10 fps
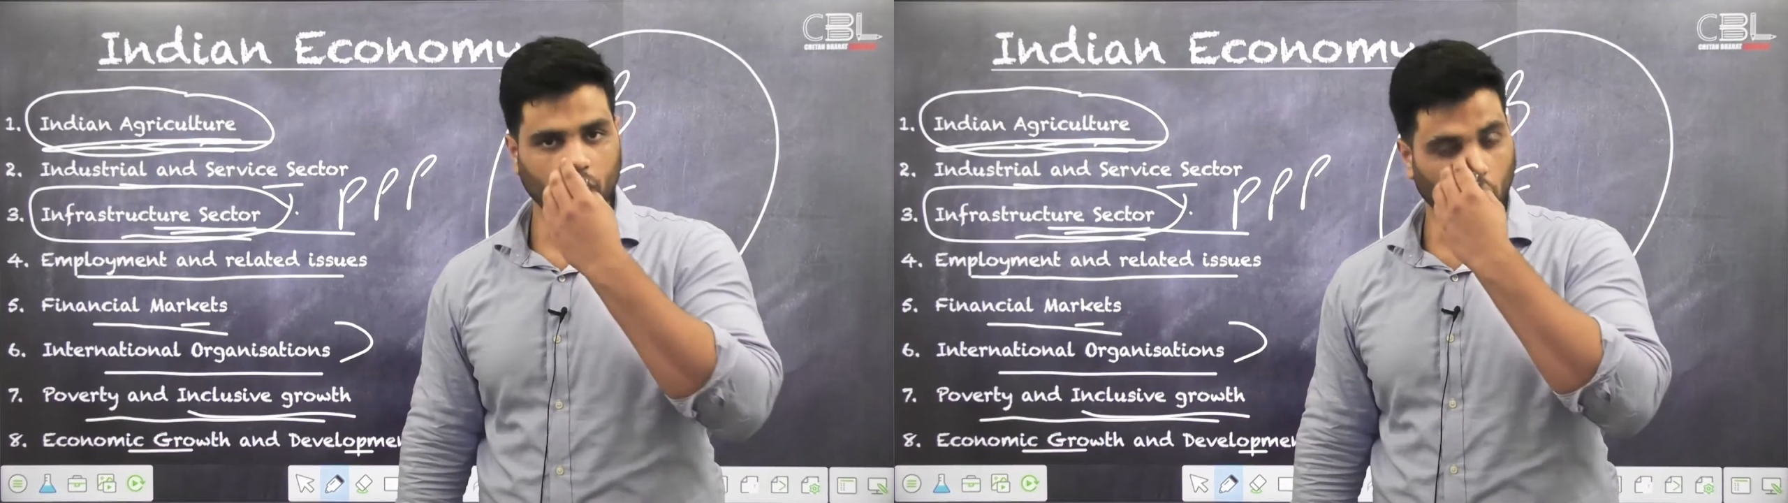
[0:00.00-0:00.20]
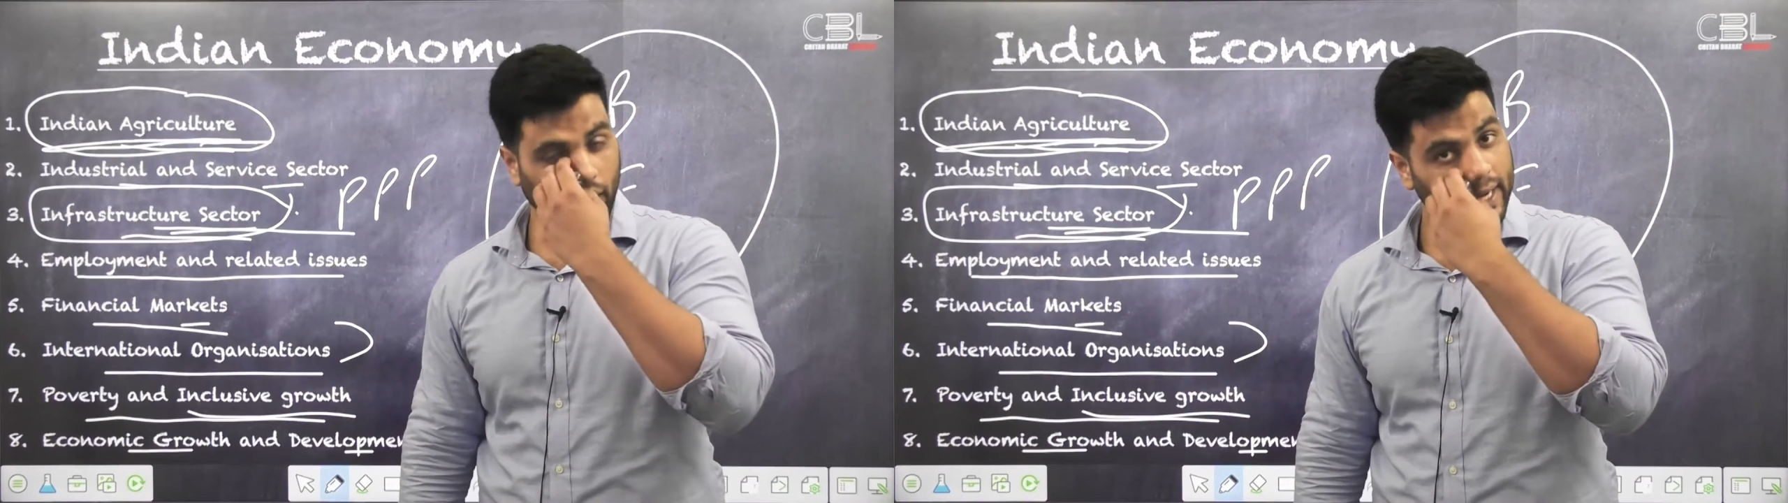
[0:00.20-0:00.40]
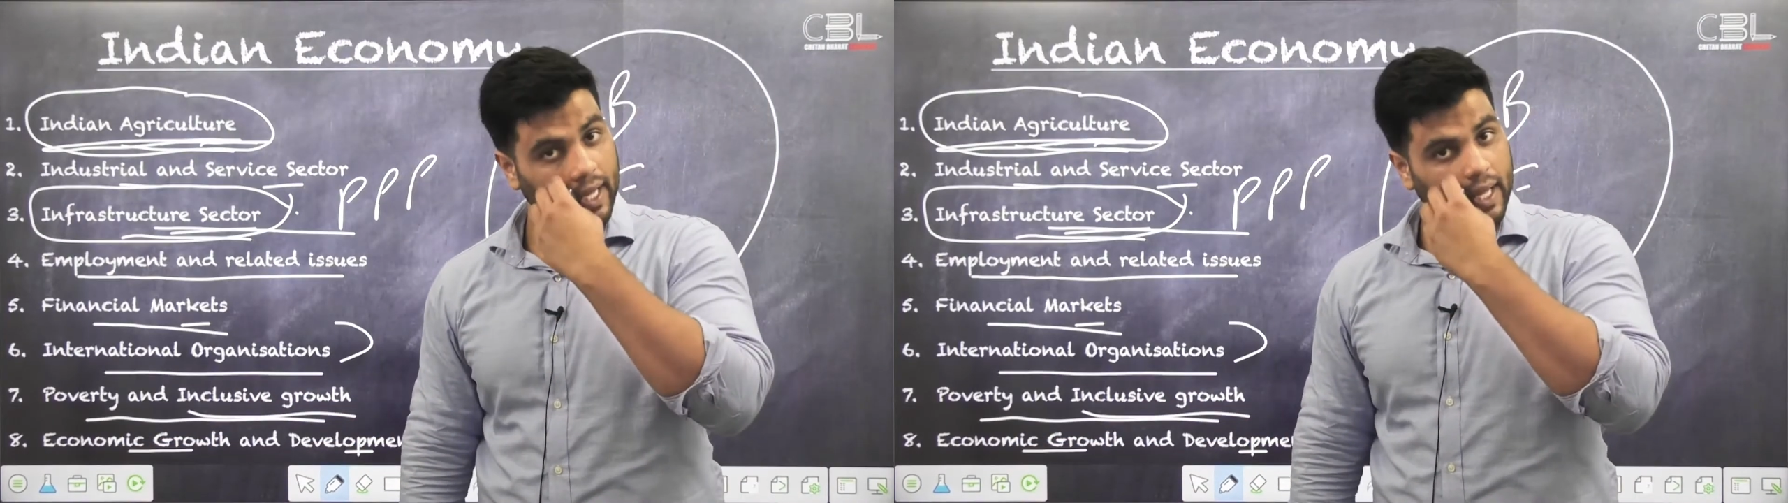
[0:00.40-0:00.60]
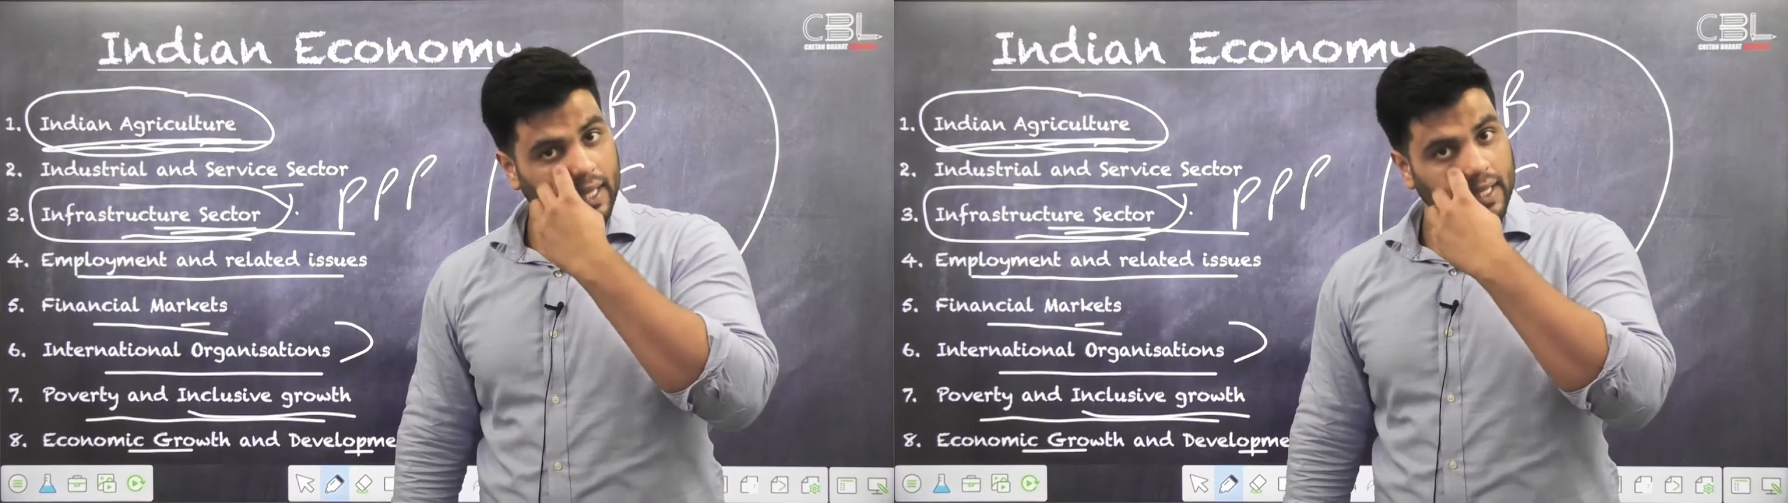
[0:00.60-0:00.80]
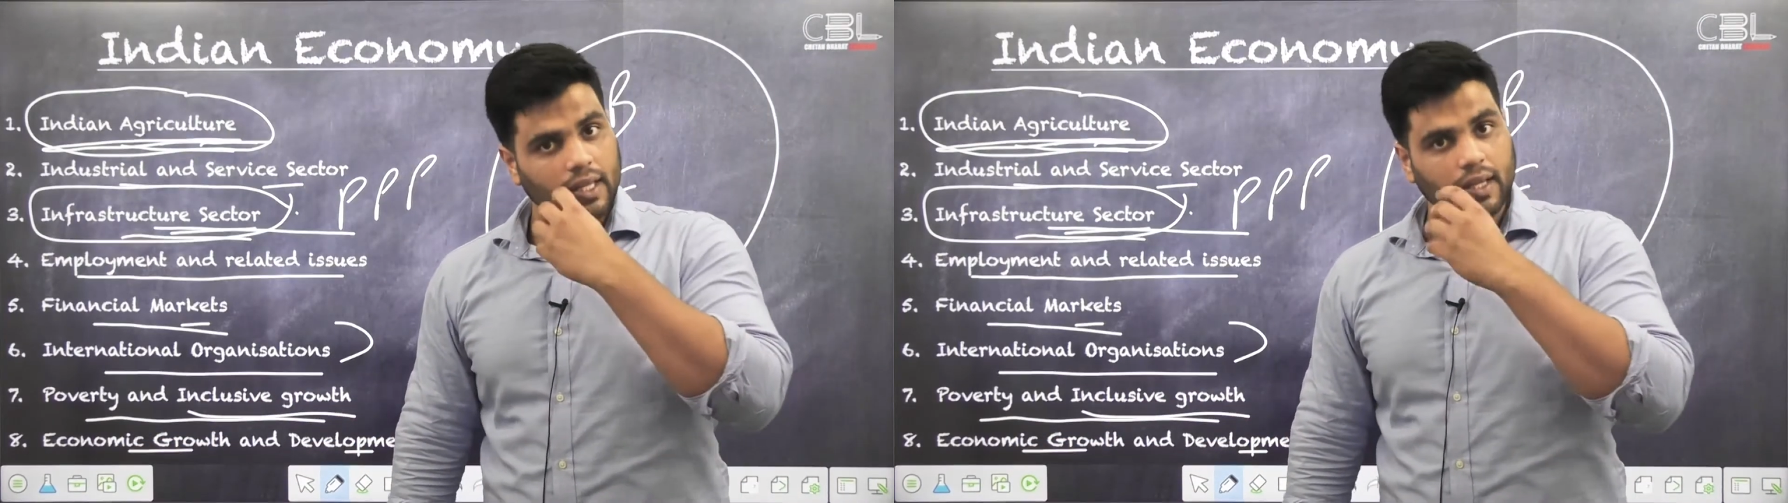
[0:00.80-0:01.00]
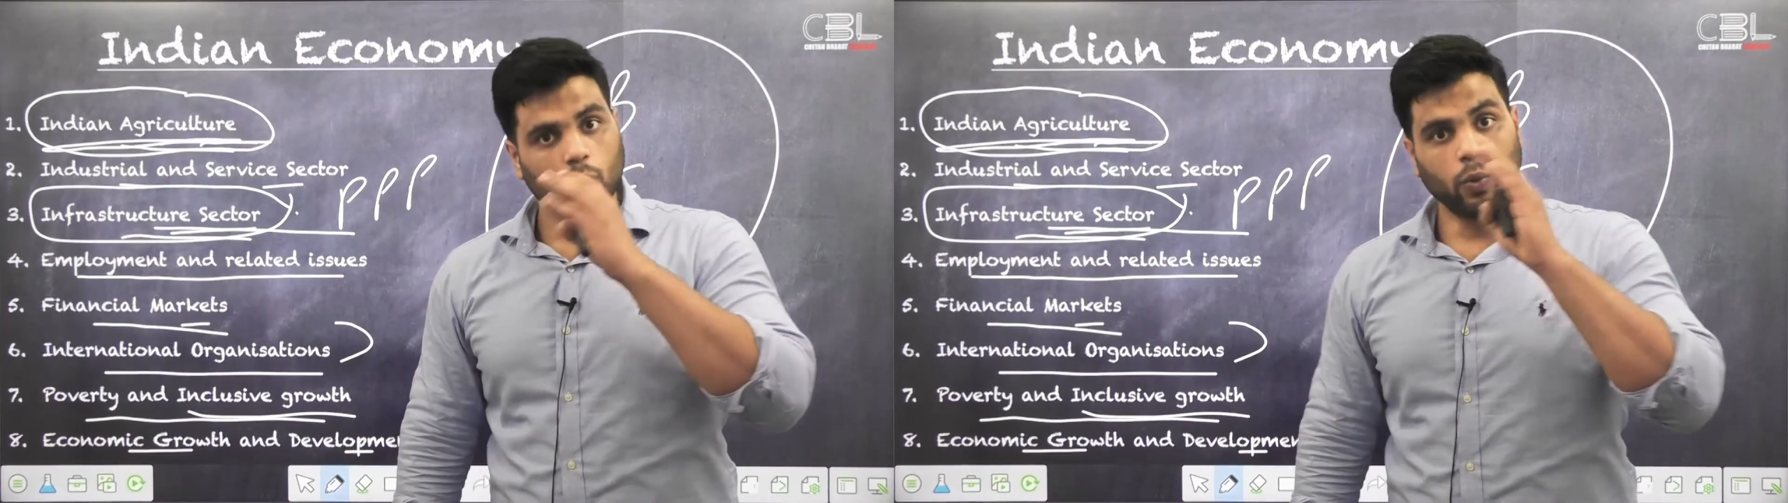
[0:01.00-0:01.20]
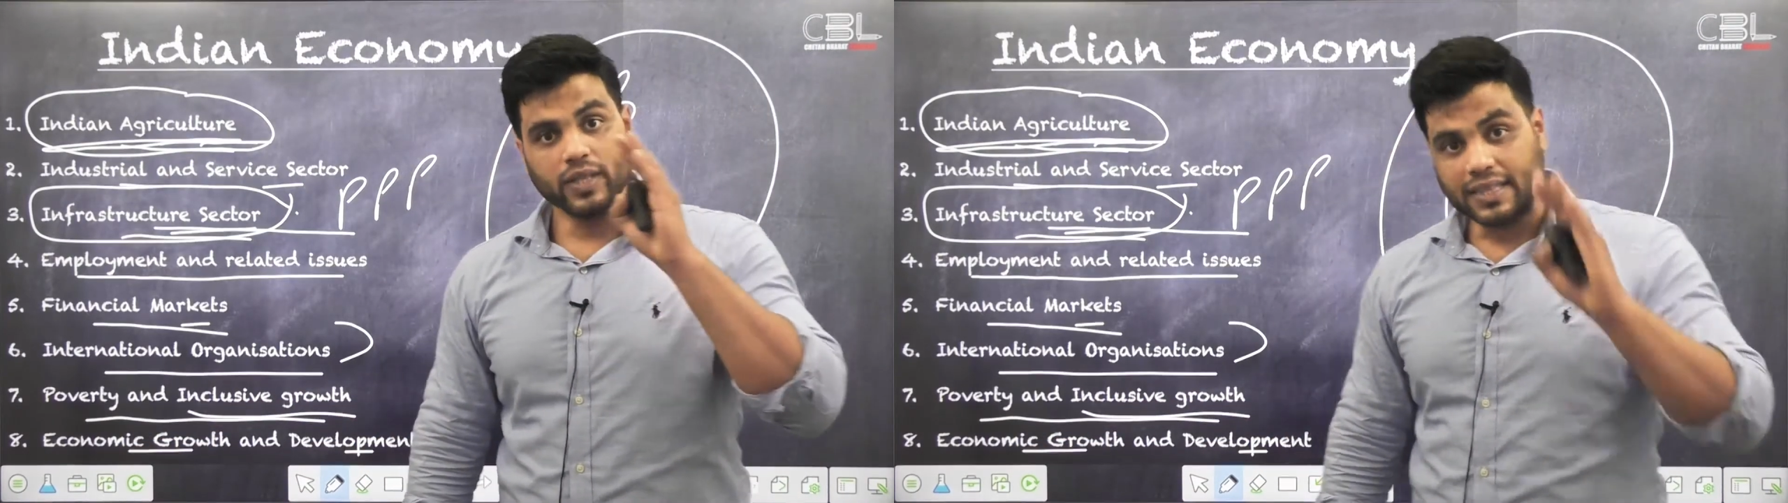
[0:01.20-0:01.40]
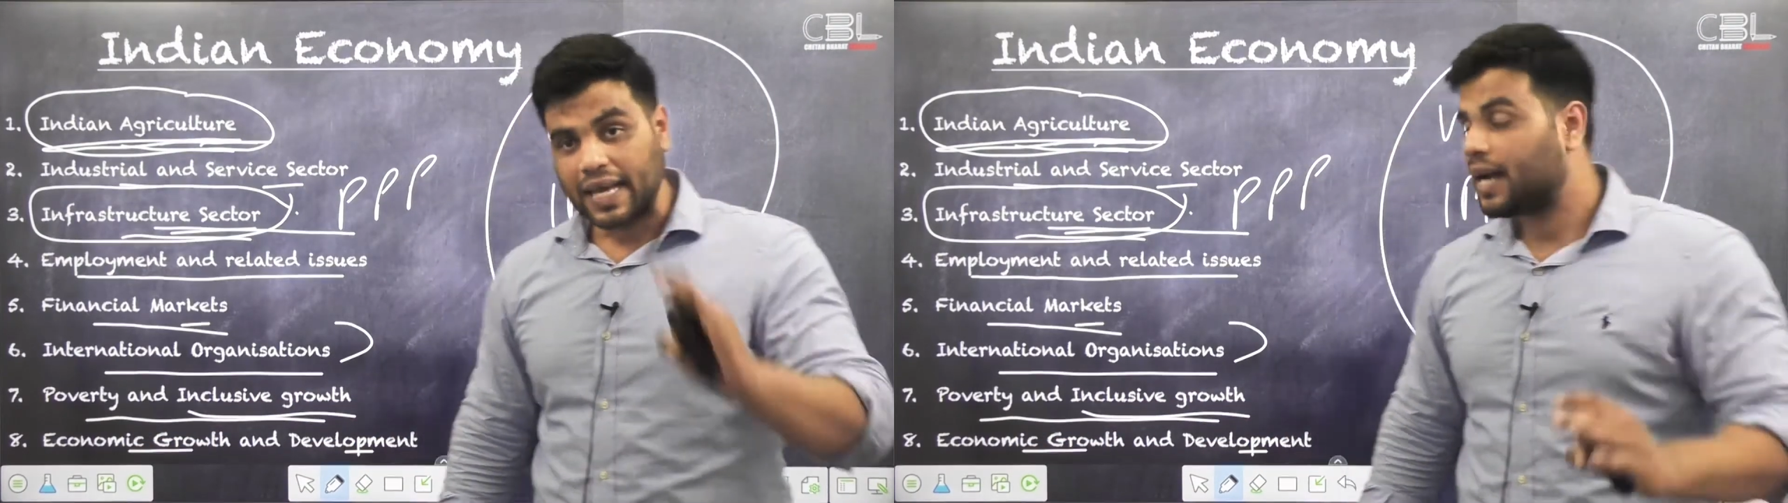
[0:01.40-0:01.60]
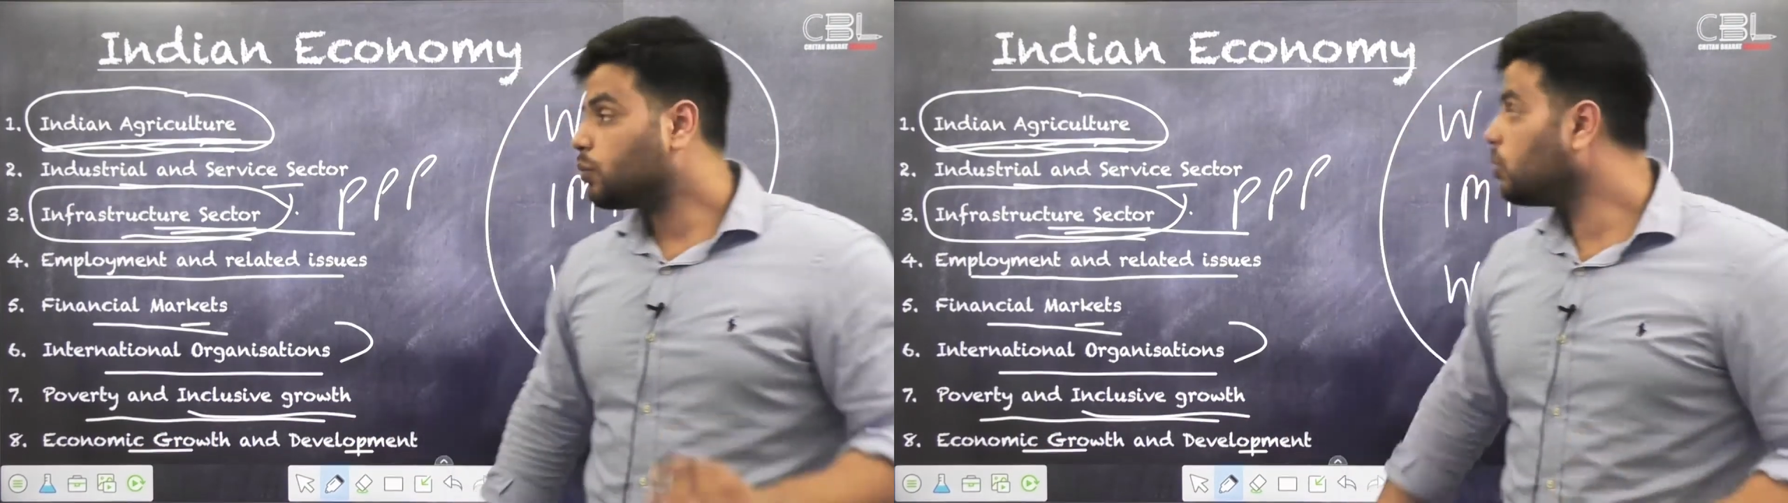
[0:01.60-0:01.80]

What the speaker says: All right. With that,